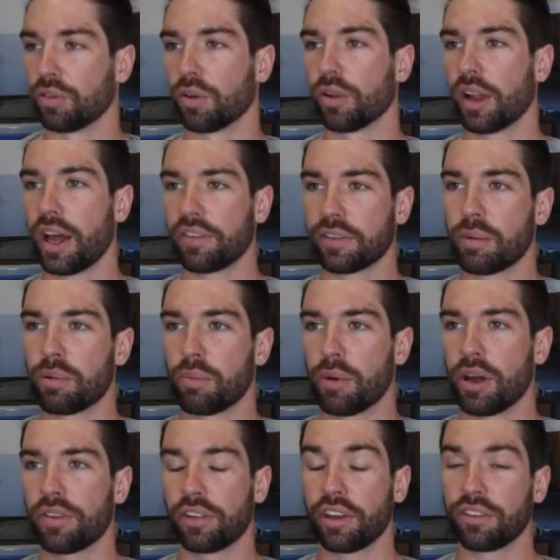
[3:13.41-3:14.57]
So the last couple
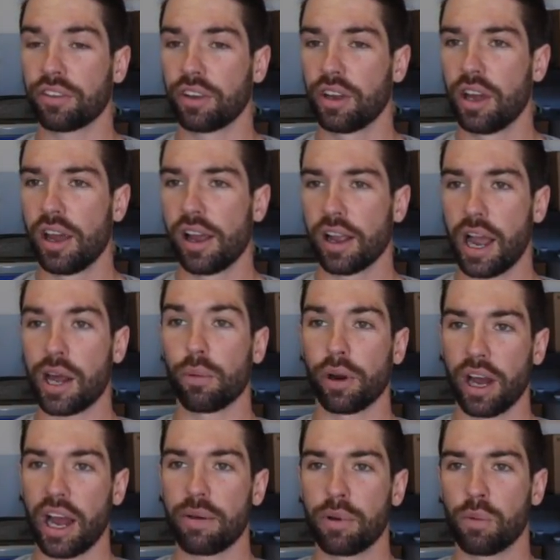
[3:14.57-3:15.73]
months, that's kind of what
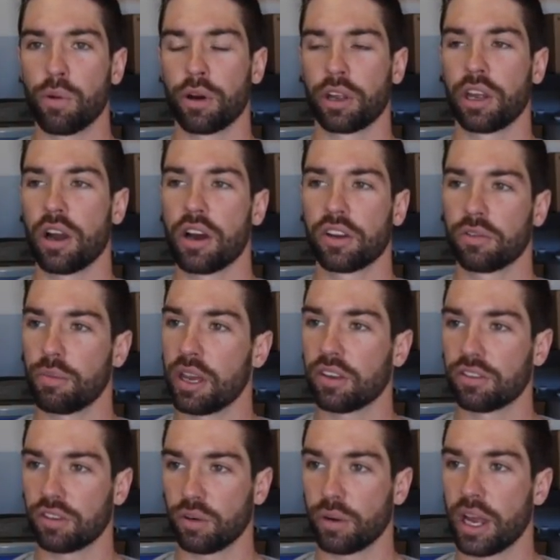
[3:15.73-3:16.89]
I've been working on, is
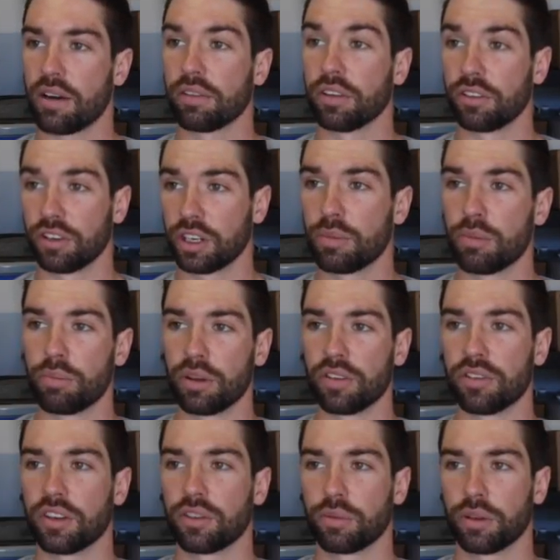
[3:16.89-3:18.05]
making sure we have a legitimate
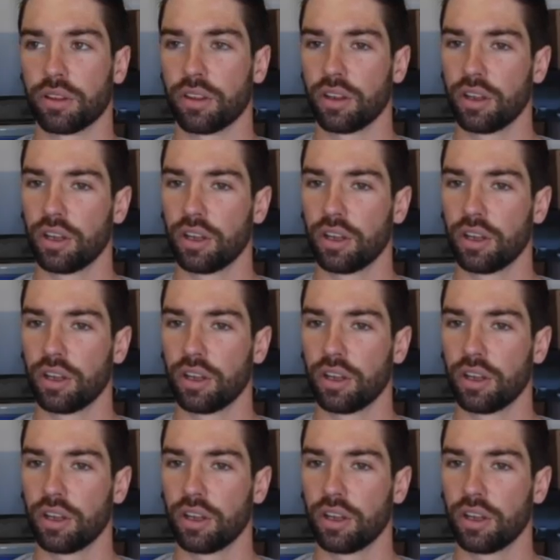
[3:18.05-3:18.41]
business with